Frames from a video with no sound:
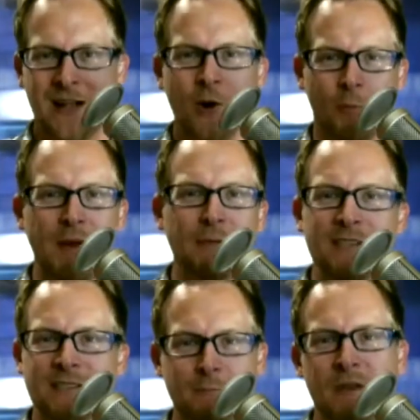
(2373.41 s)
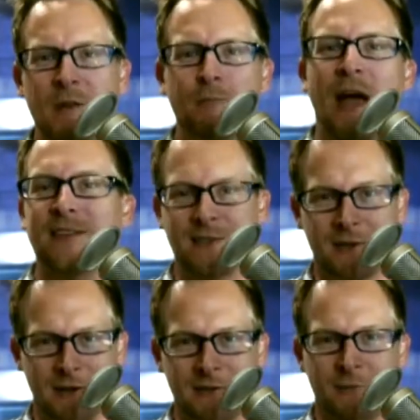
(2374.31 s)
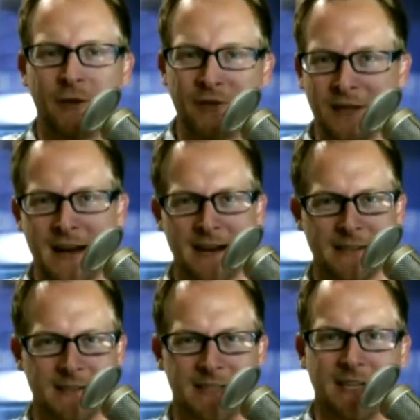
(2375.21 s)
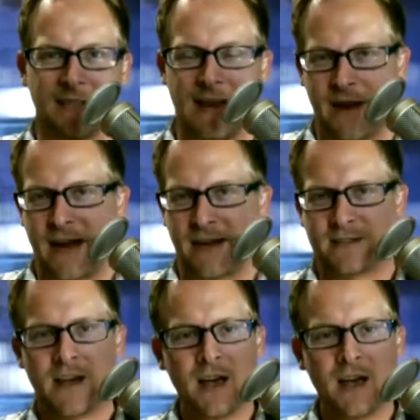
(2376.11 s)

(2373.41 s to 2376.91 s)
or maybe he's an ambassador in a filthy land. He has to kick a lot of ass.